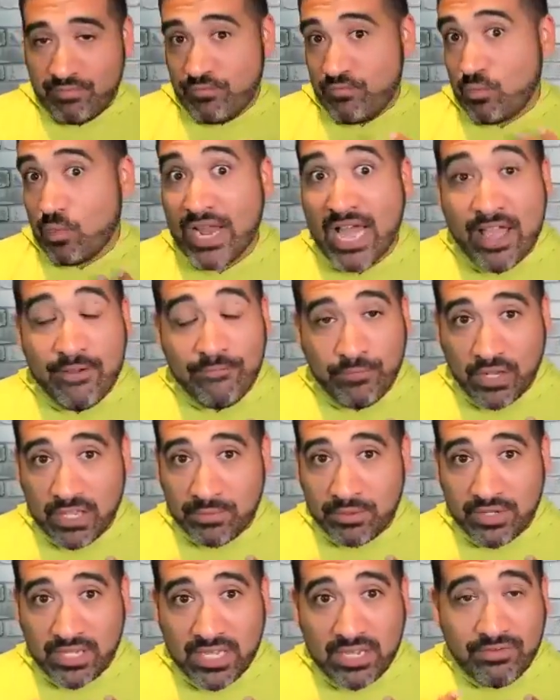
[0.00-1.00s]
what I
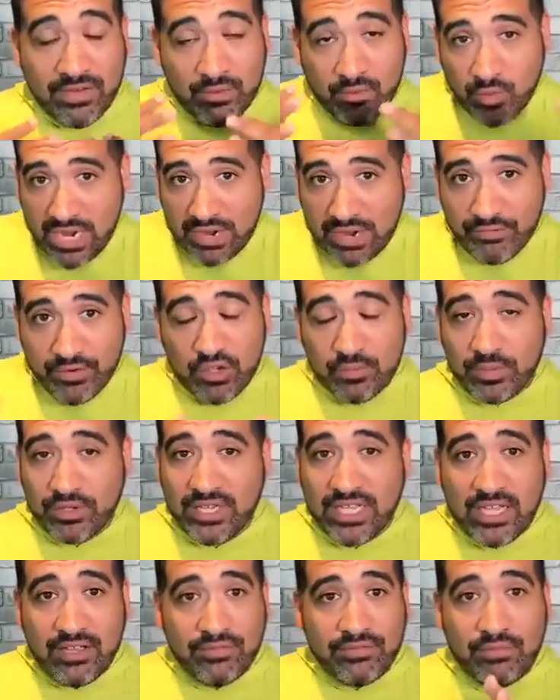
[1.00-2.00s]
fully believe, and whatever you
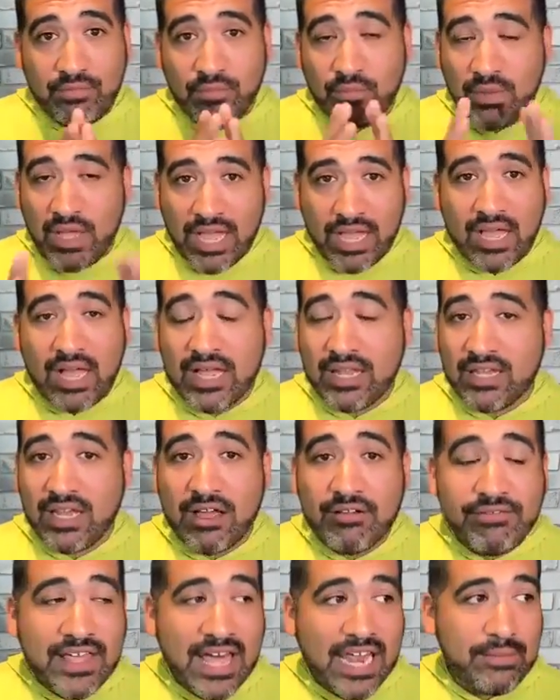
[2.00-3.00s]
believe, I
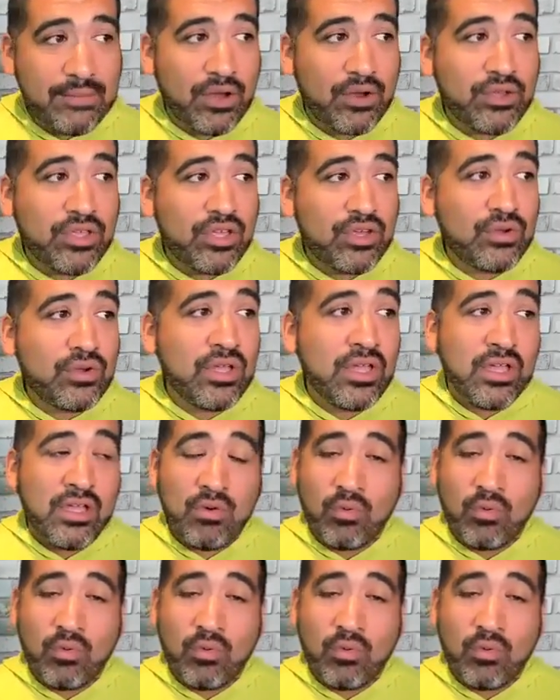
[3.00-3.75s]
love that about you.